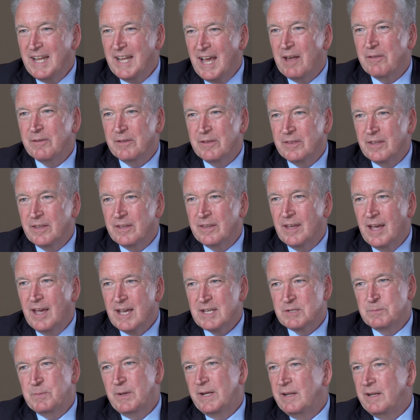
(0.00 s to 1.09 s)
now than there
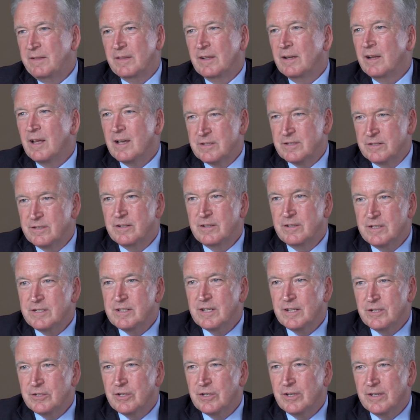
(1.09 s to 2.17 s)
has been in the last
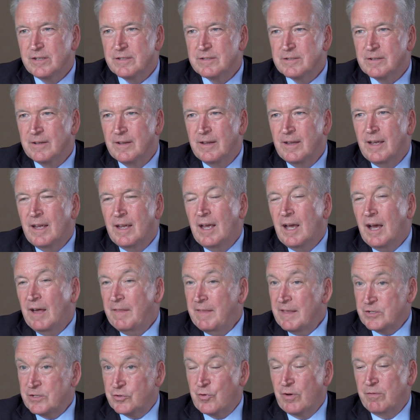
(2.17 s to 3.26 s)
thirty-six years, and
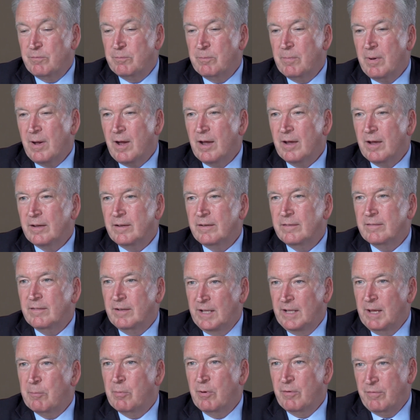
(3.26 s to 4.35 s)
that's driven by a
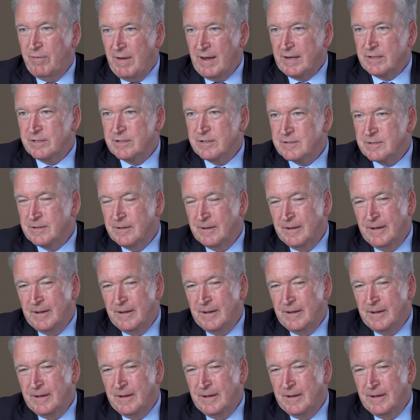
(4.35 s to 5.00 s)
number of factors.